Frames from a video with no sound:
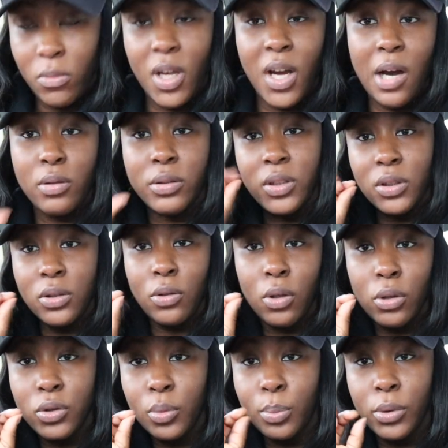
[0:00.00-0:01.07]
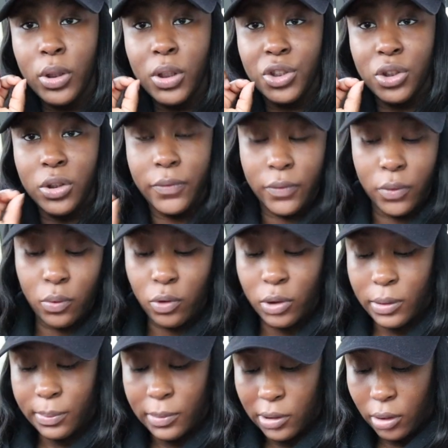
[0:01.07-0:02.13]
I was this close to booking a shift till
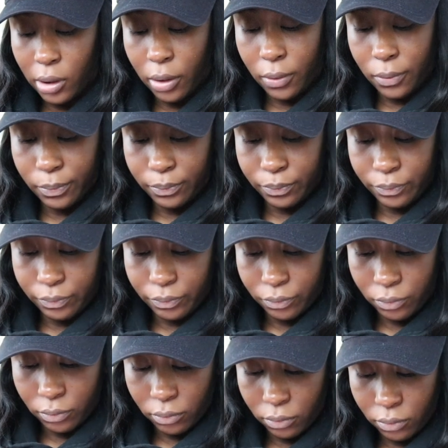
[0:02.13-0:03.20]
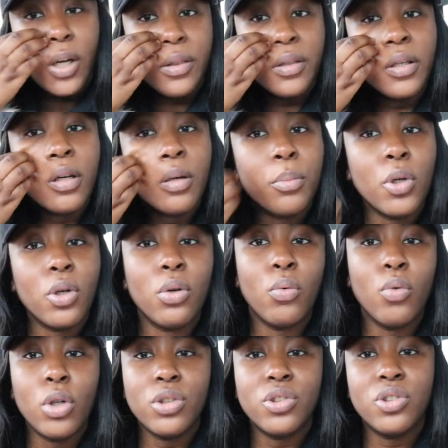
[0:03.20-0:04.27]
Christmas Day. I think I'm gonna
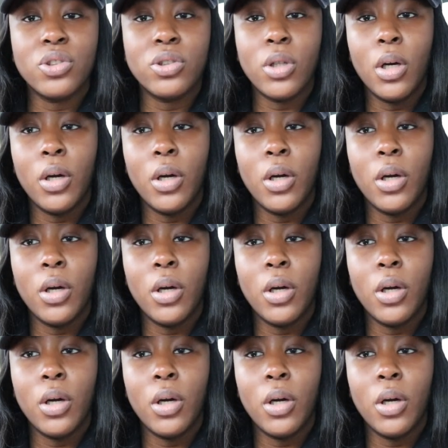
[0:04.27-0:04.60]
watch